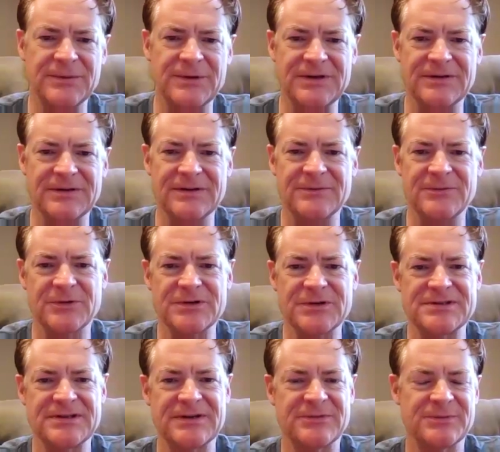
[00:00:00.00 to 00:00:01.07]
I mean, and
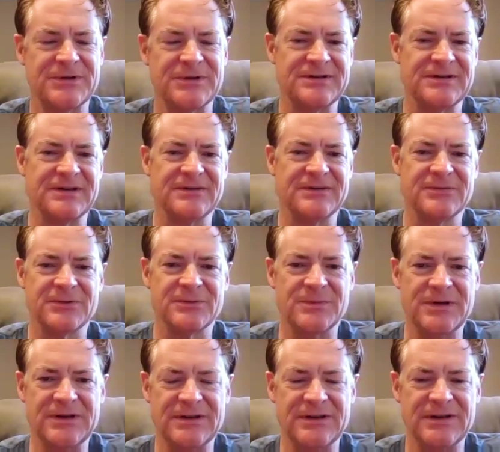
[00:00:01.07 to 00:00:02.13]
first off, I mean, I think for
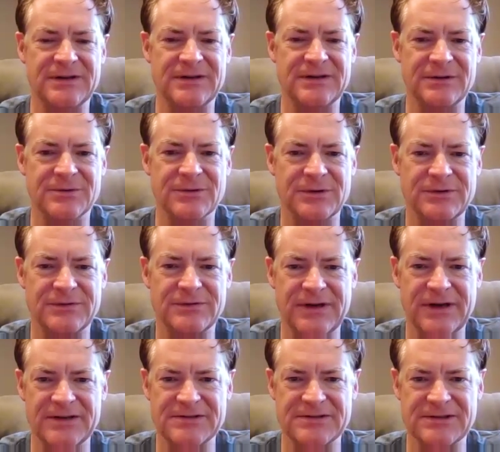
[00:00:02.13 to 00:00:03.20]
me, the, the growth of
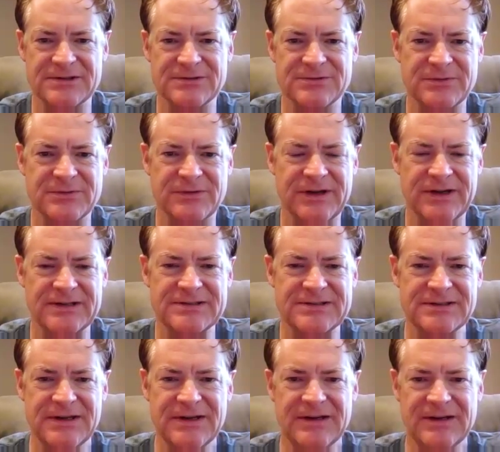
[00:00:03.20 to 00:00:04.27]
data centers
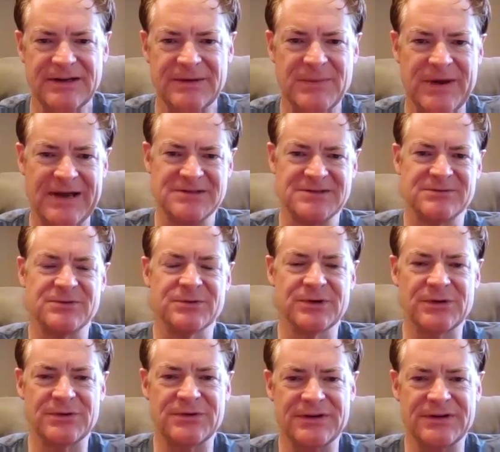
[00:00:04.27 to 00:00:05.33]
reflects a massive
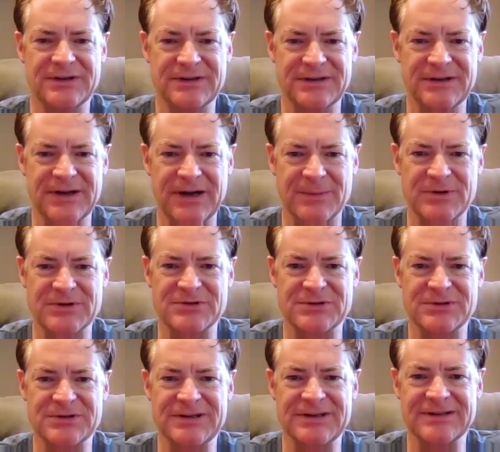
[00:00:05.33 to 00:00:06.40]
growth in, in
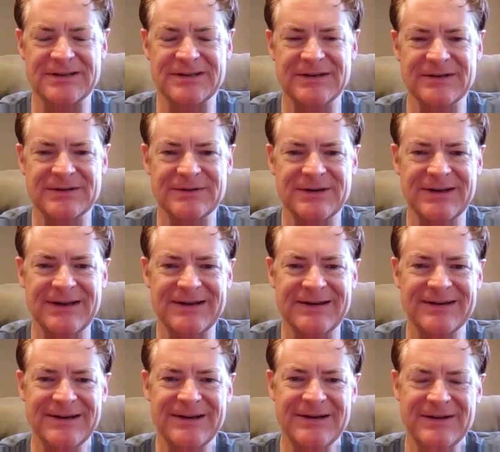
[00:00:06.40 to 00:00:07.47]
opportunity, you know, and,
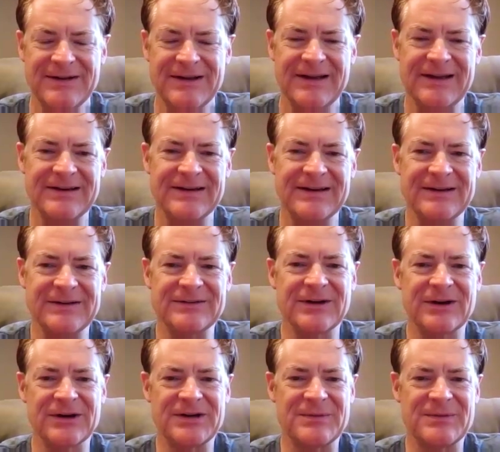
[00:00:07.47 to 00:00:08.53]
and I, I
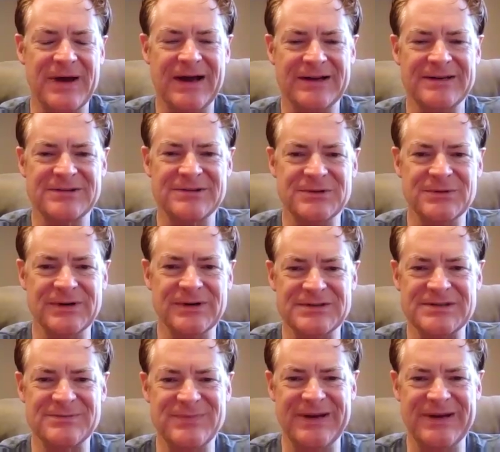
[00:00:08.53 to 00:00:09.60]
back to when I
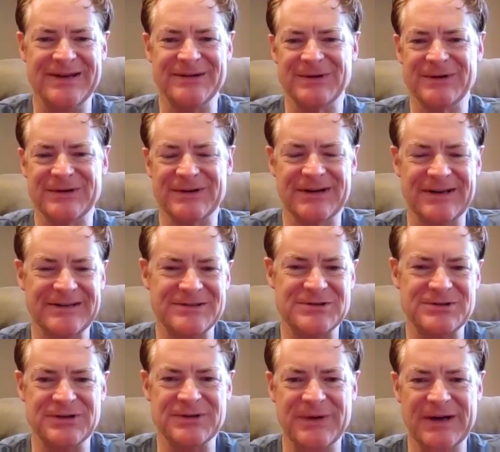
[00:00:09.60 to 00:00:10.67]
was debating whether or not to
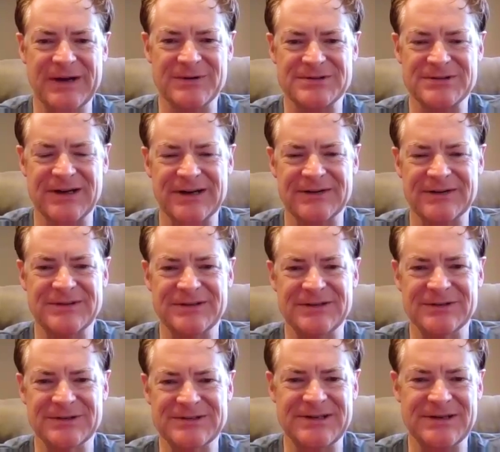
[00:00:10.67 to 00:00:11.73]
join Microsoft, you
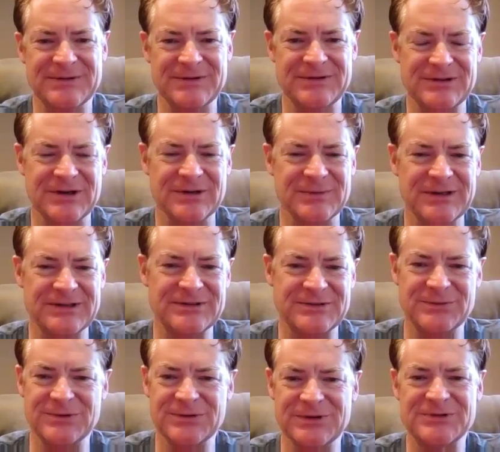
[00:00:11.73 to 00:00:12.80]
know, or stay with Starbucks,
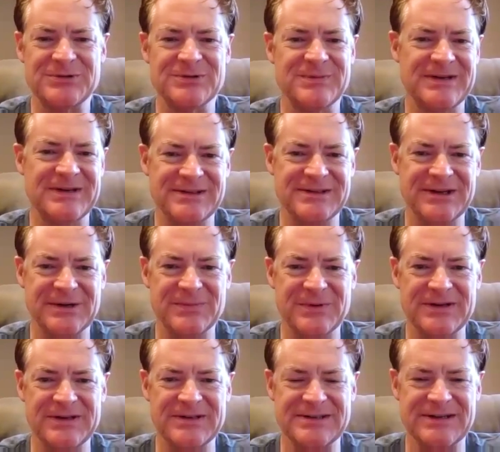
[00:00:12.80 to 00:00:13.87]
who are two amazing
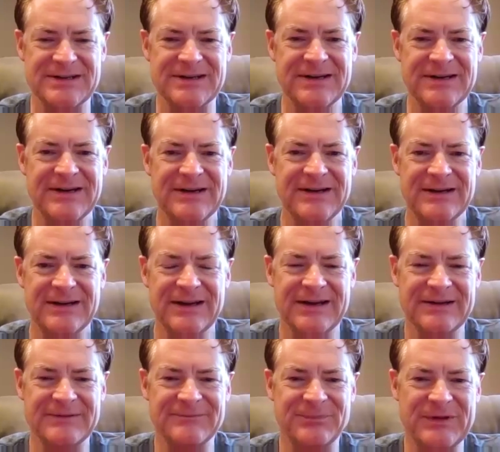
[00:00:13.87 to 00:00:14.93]
companies. And
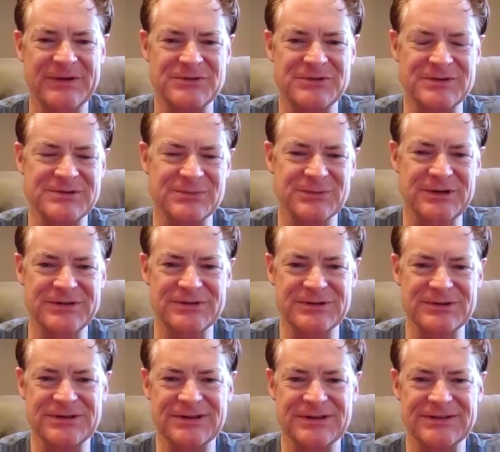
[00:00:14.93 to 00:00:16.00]
and I was doing some
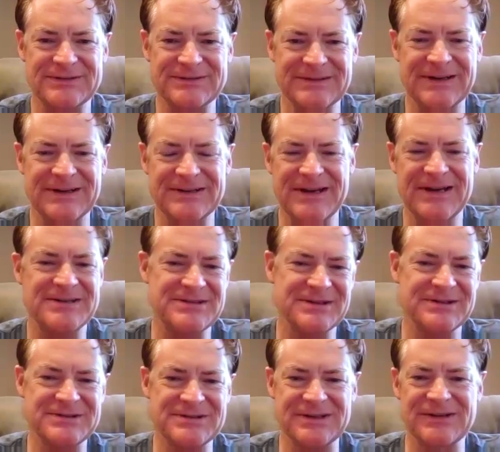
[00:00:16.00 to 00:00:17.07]
research on on data
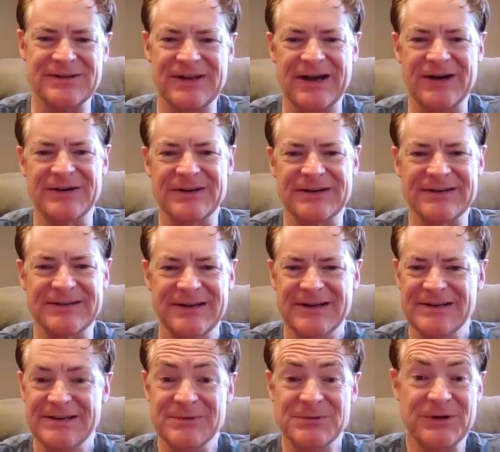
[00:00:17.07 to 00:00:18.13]
centers in the cloud, and
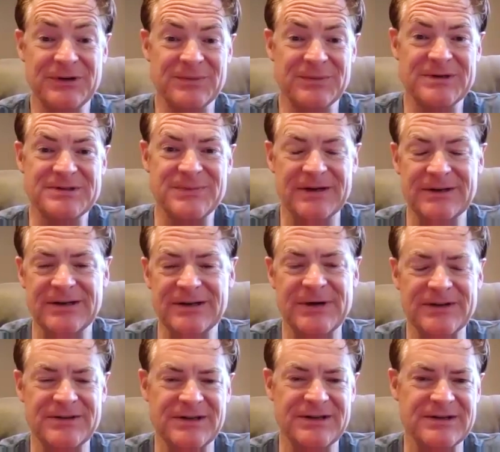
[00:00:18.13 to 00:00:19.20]
didn't really know much about
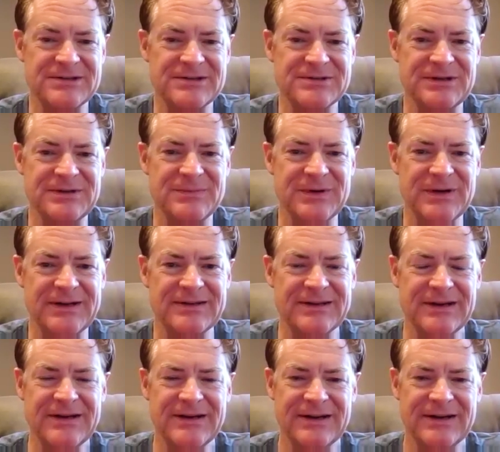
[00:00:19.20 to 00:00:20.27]
about the industry, but
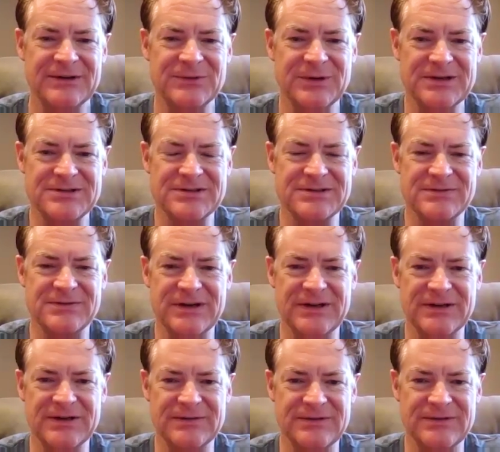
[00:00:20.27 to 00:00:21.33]
I was watching this
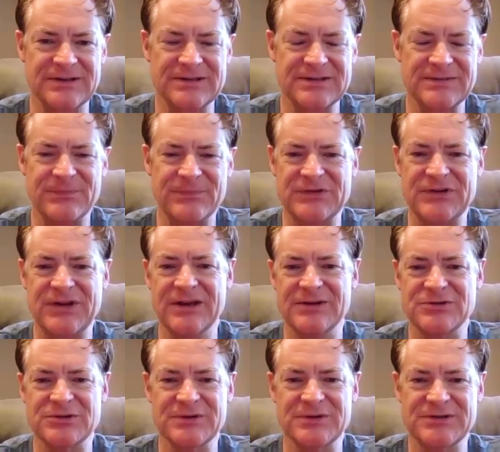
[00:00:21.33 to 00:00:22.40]
video of this this
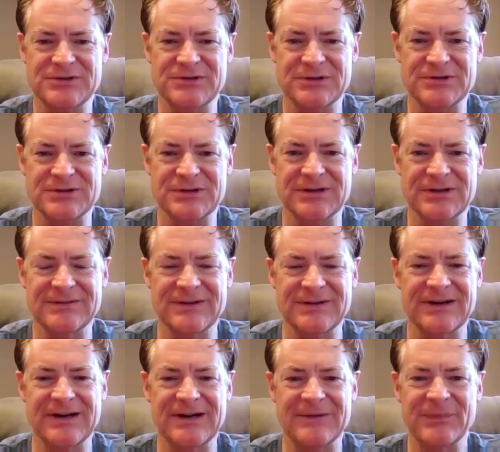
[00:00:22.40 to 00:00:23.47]
cancer researcher,
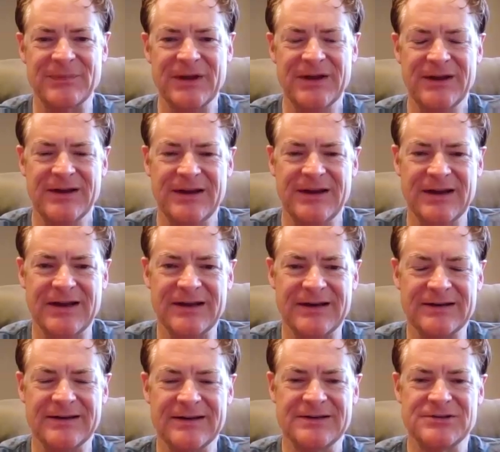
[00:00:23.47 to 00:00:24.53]
um,
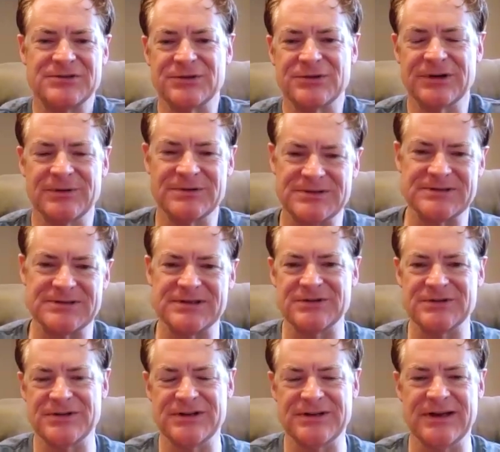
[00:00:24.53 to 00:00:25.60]
and his story was
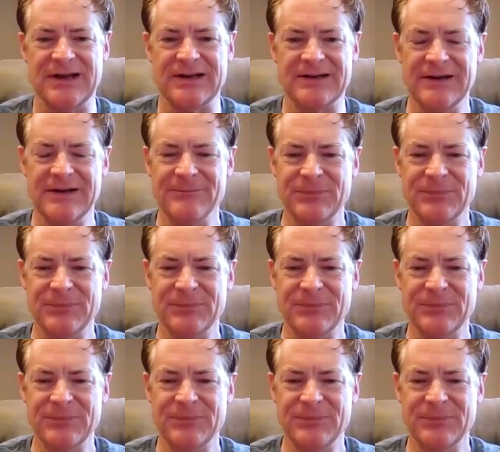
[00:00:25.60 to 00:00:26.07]
essentially that